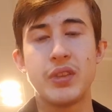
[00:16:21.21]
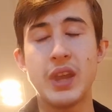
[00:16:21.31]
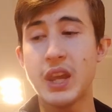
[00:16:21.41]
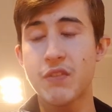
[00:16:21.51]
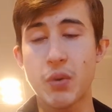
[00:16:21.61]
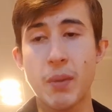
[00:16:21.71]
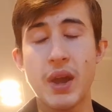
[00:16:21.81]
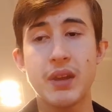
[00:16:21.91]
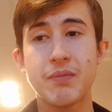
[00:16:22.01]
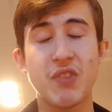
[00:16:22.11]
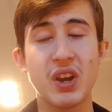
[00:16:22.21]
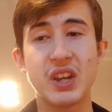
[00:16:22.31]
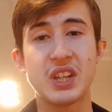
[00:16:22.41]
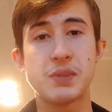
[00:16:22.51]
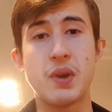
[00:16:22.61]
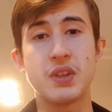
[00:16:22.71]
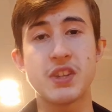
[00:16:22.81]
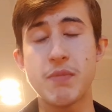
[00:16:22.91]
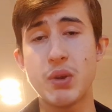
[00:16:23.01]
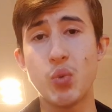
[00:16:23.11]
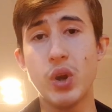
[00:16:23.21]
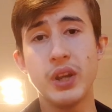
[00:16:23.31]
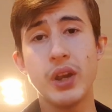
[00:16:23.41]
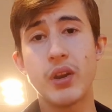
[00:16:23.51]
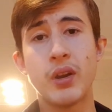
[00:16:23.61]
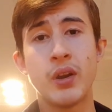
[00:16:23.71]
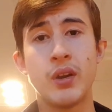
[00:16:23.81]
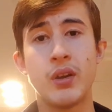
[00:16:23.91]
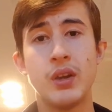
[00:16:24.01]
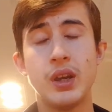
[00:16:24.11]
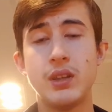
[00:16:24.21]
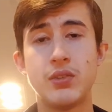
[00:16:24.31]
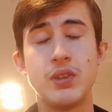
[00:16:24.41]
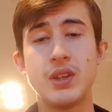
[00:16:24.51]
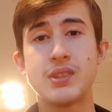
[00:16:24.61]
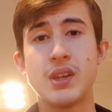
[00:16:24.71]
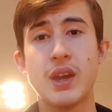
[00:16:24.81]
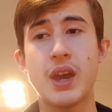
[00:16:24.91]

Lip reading: Take it from my fucking experience. I've been 1 year into this,